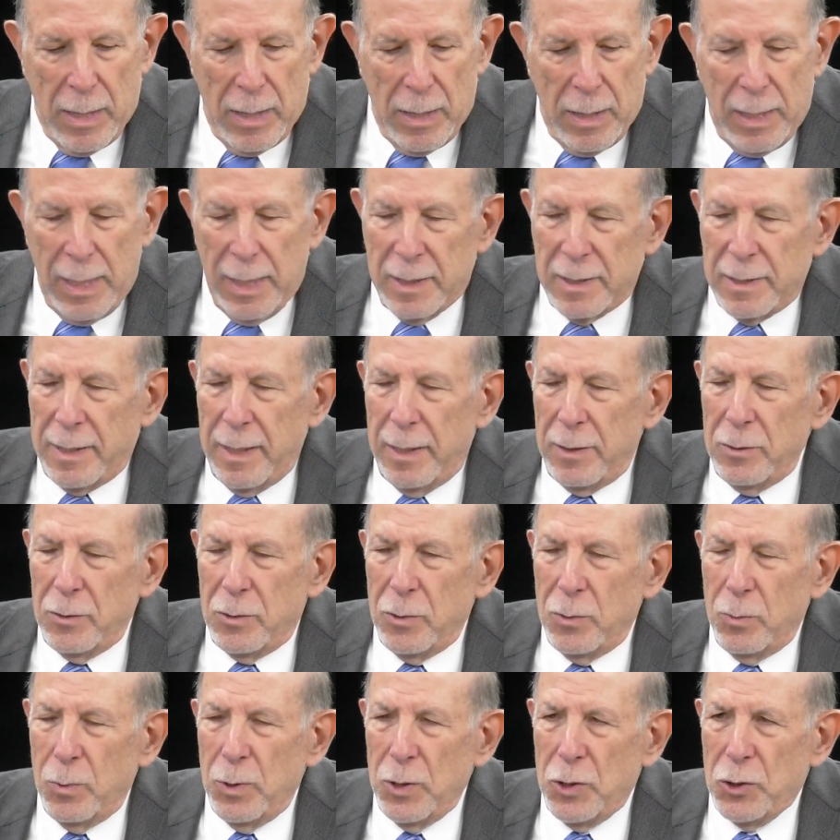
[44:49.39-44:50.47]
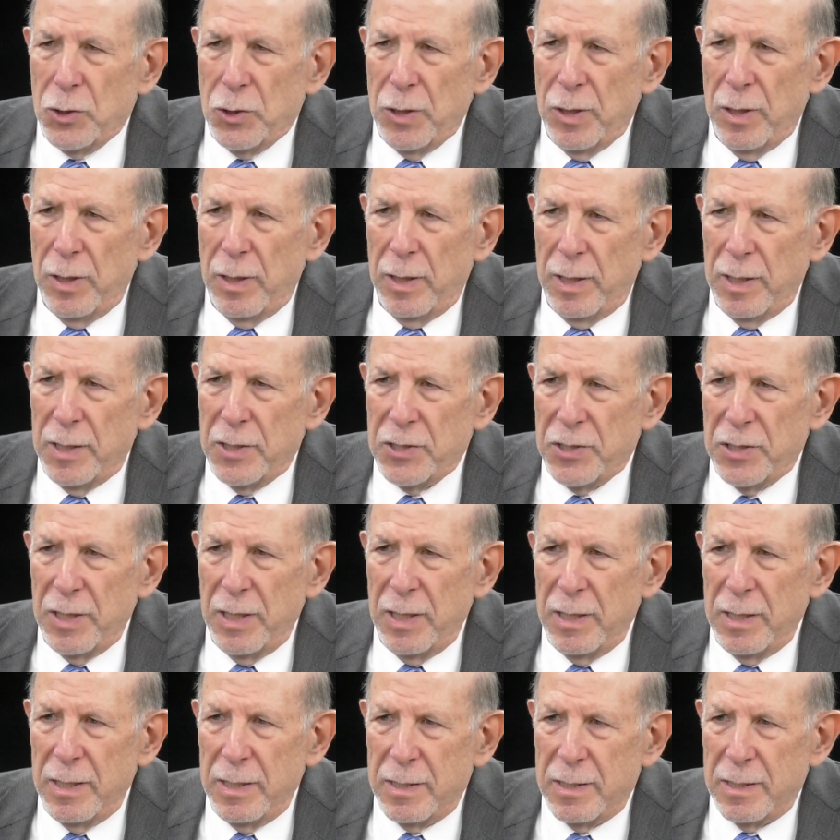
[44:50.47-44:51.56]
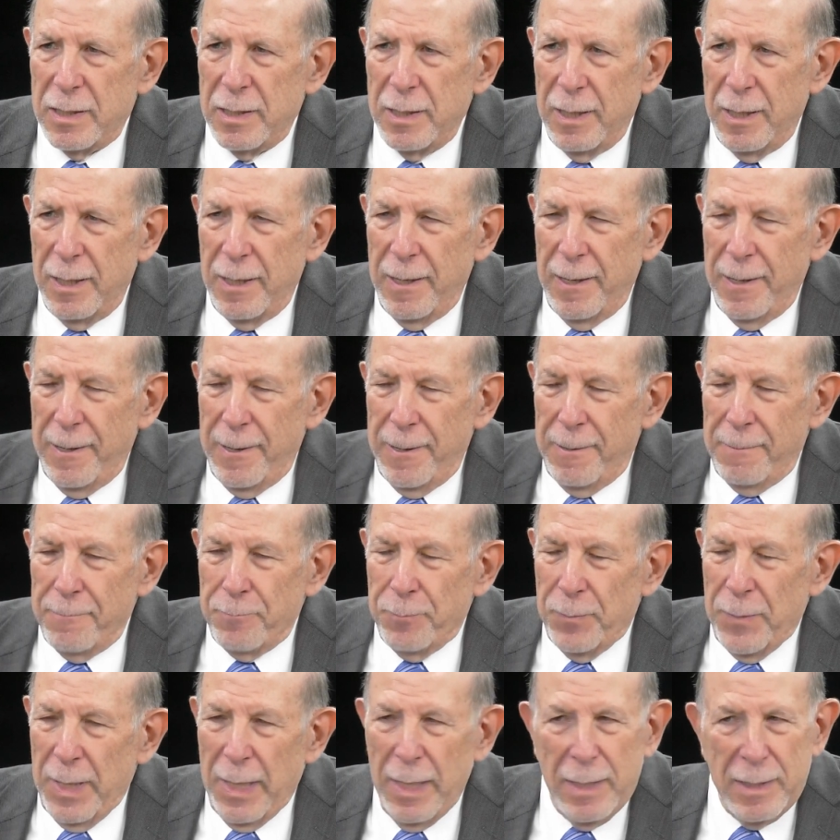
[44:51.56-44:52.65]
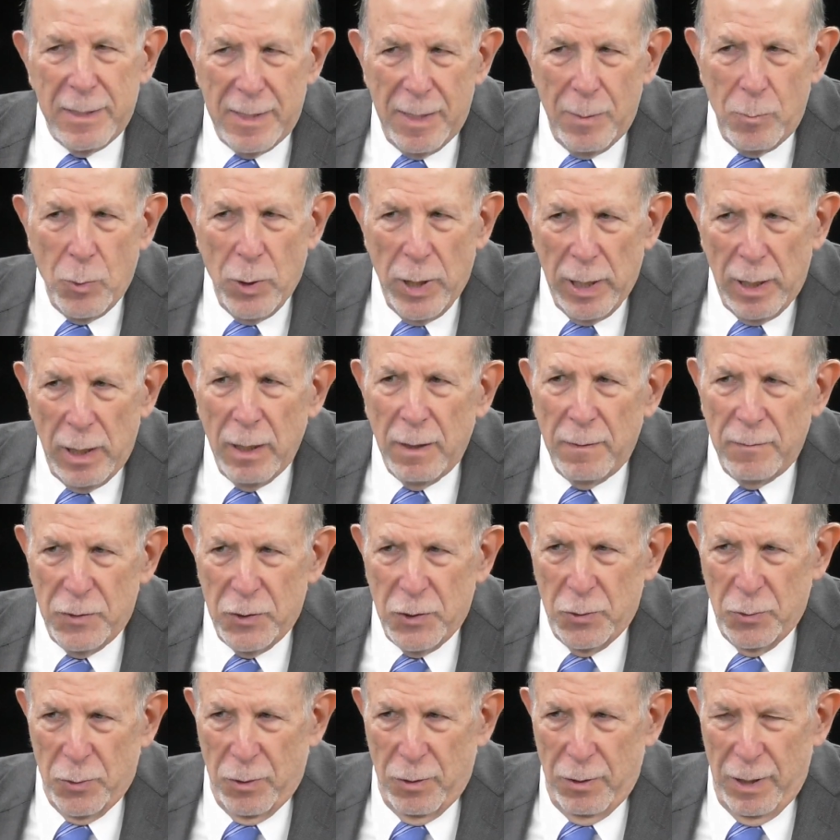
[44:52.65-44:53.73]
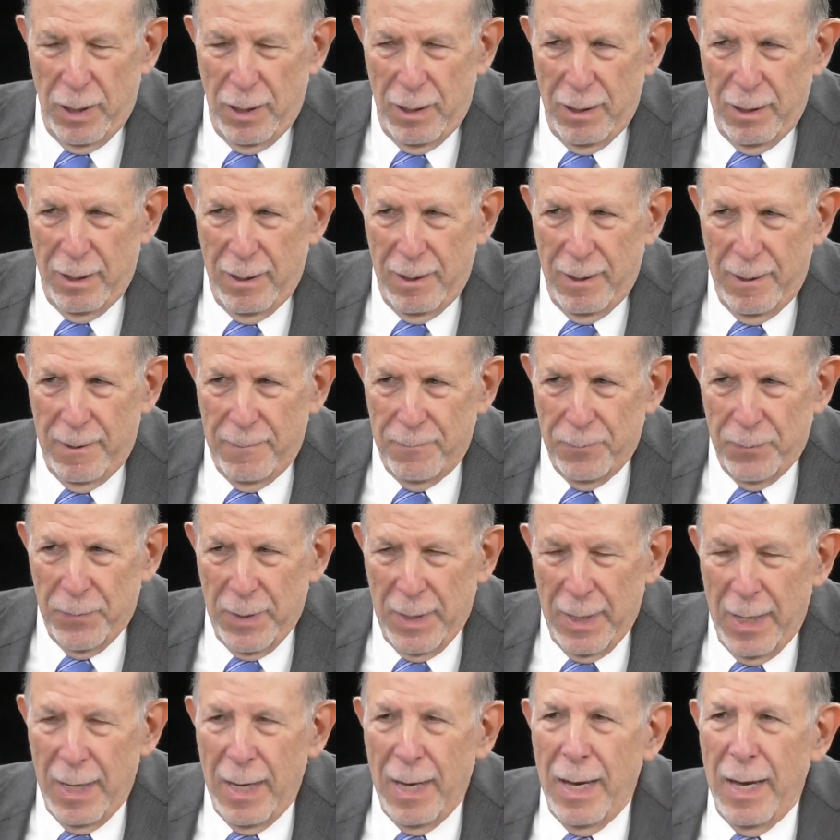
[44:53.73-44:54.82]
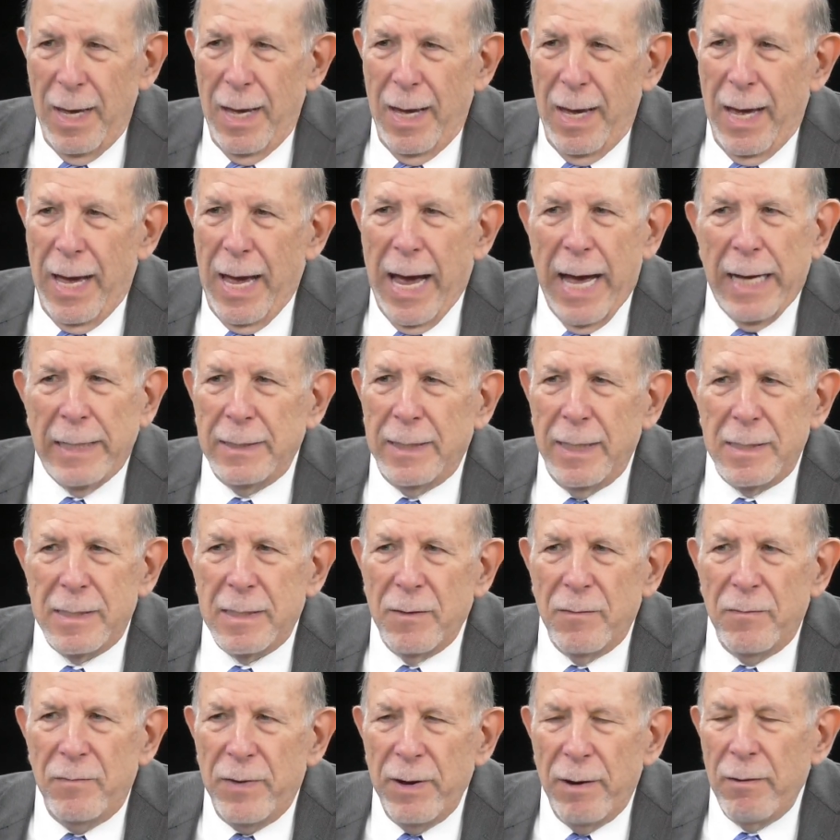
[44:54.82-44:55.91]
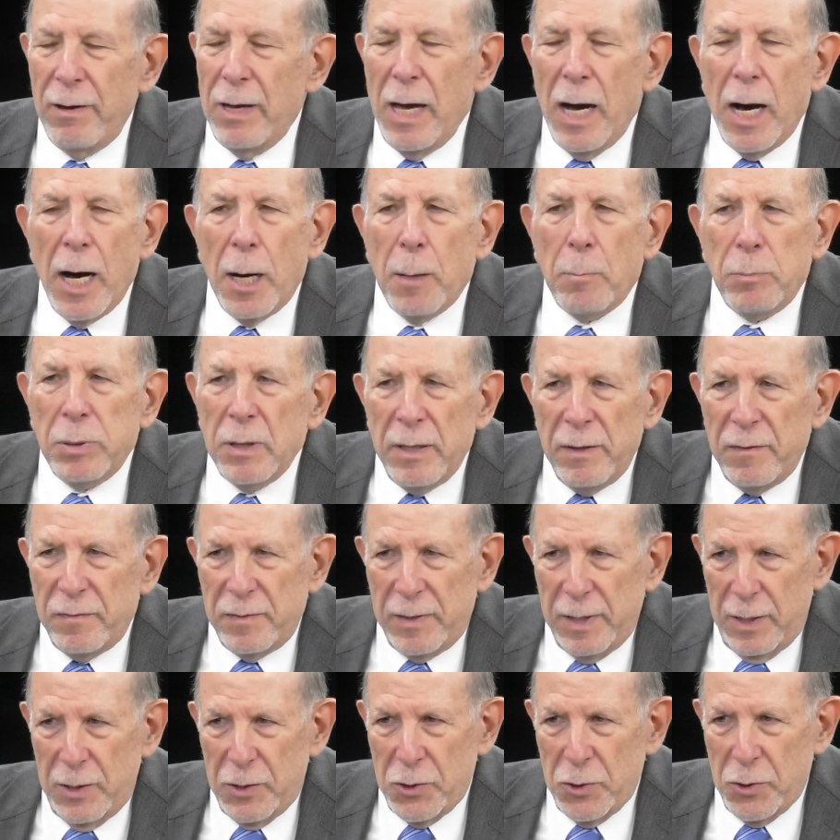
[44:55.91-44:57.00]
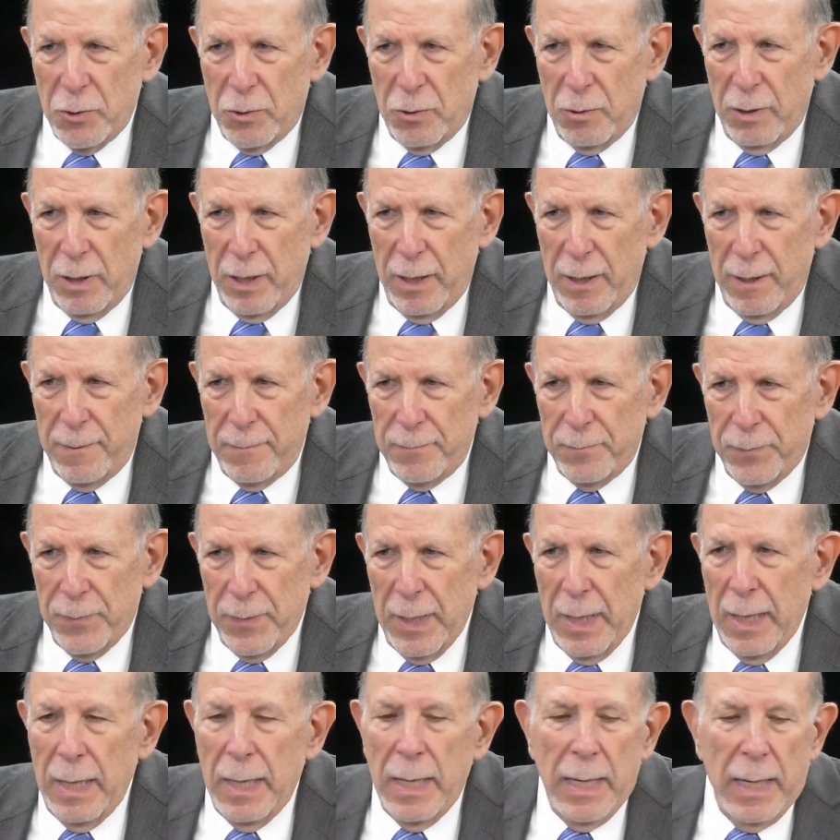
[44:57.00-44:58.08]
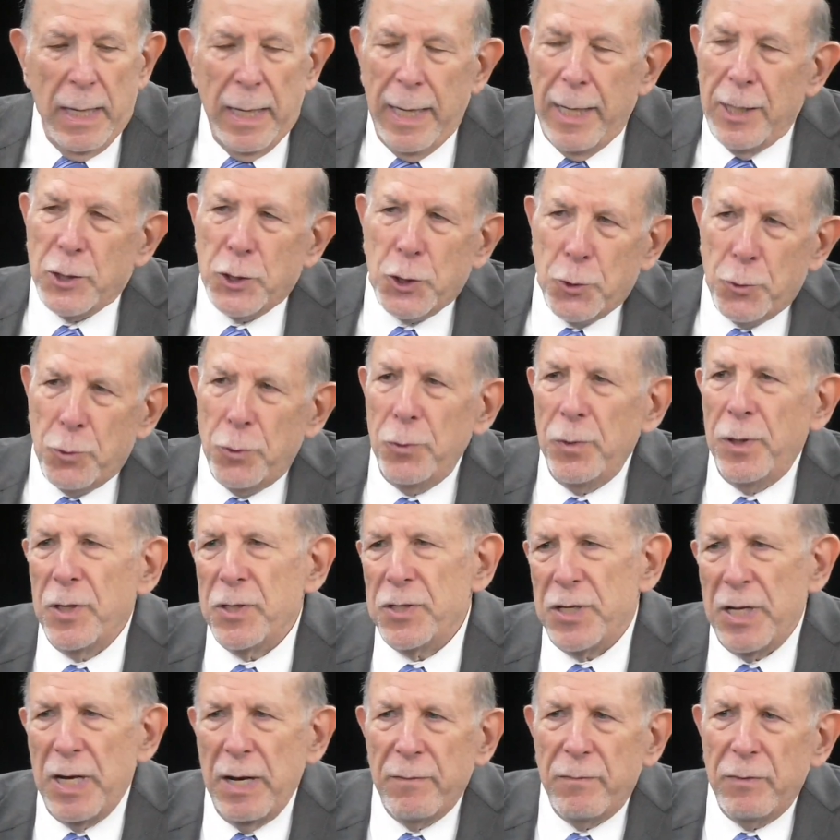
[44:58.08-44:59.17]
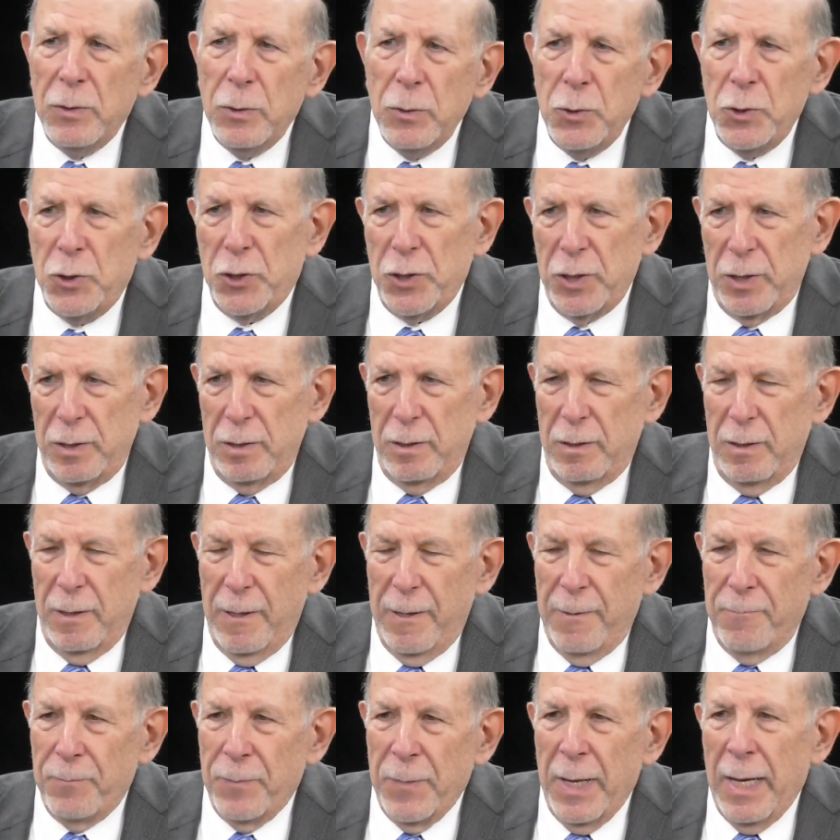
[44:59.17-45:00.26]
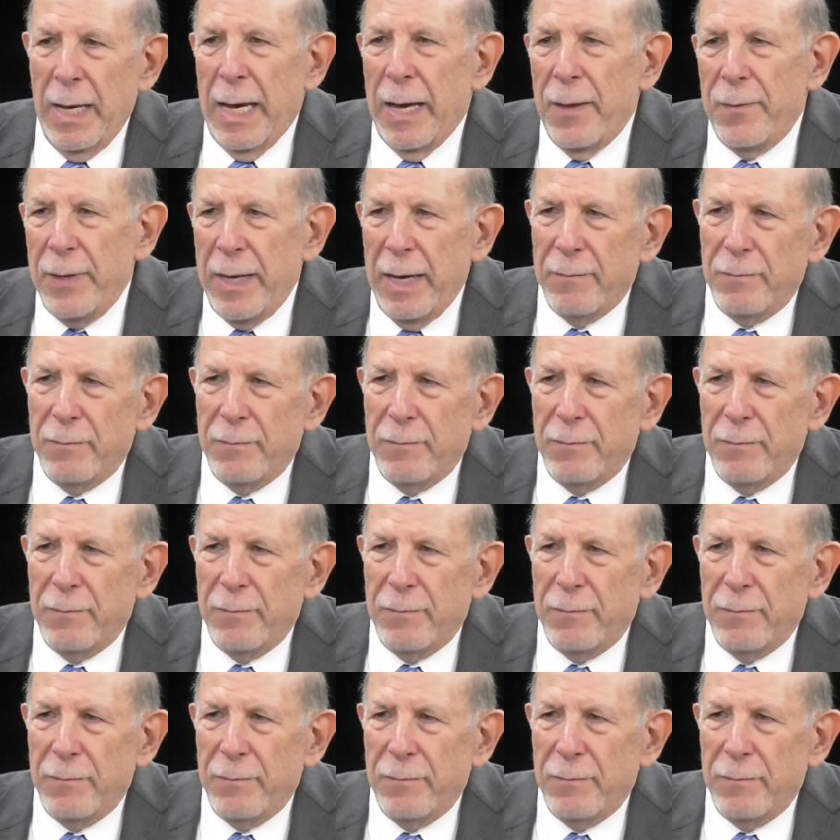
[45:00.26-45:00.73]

the extent to which this is, in some way, a love story, and it's a very uplifting story. It's true there's an evolution, and the